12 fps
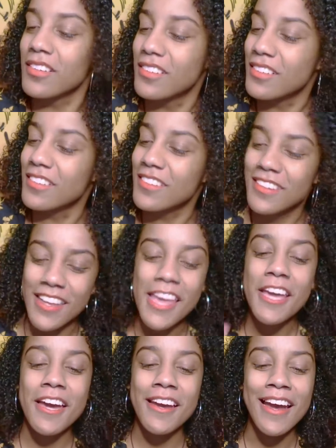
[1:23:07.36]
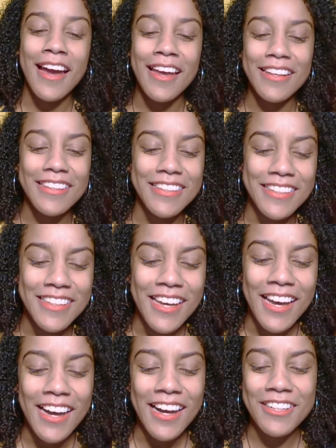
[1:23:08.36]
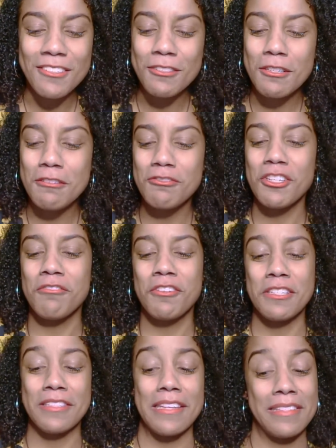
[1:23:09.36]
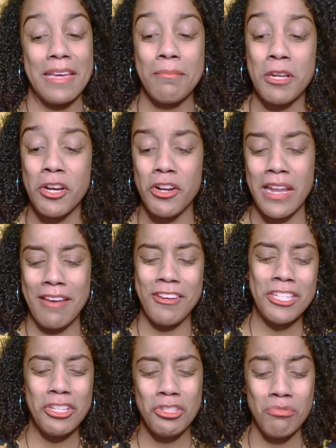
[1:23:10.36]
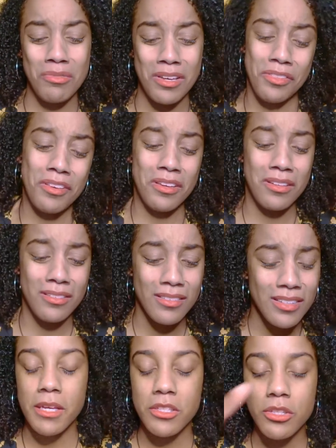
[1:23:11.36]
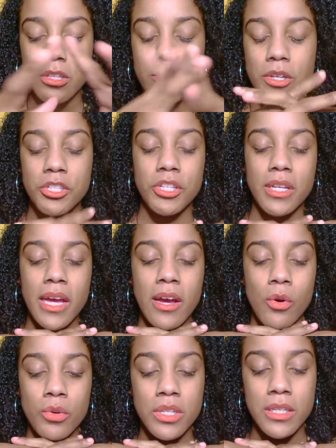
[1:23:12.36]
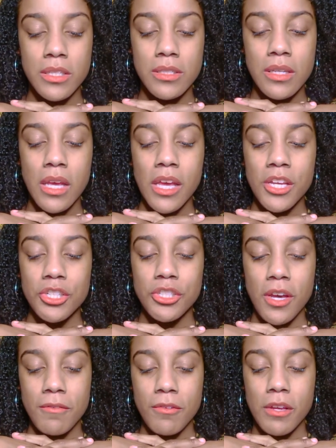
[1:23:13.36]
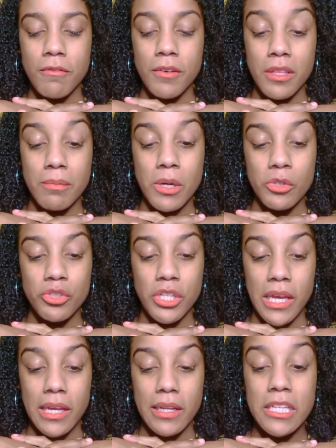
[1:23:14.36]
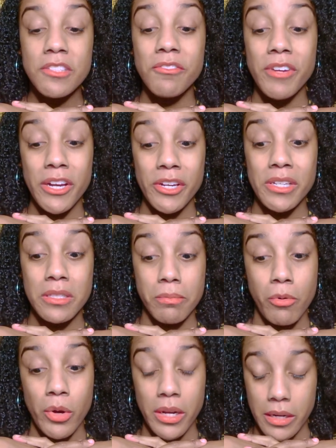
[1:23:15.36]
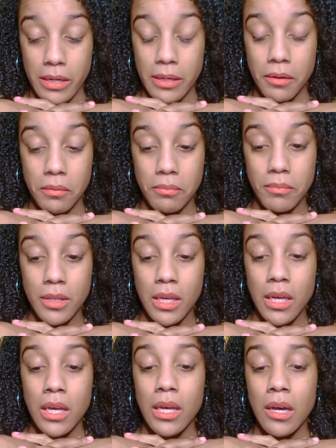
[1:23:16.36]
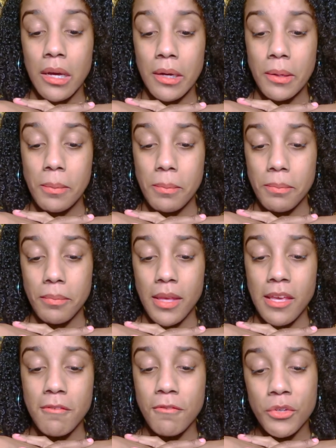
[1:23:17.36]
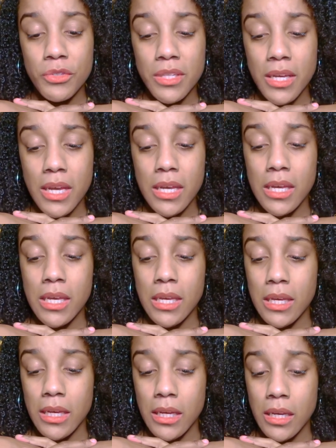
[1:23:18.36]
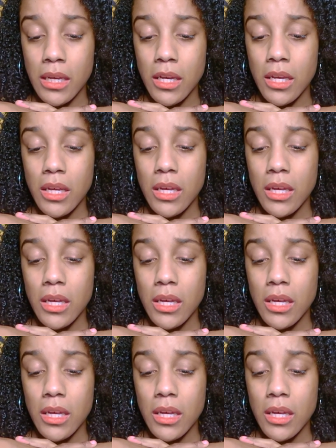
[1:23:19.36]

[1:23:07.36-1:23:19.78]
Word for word: like, I don't know if Jeffree says that, but I heard, have I taught you nothing? I'm answering the question, how does Jeffree feel about Shane? He's very disappointed in him. Um, he feels like he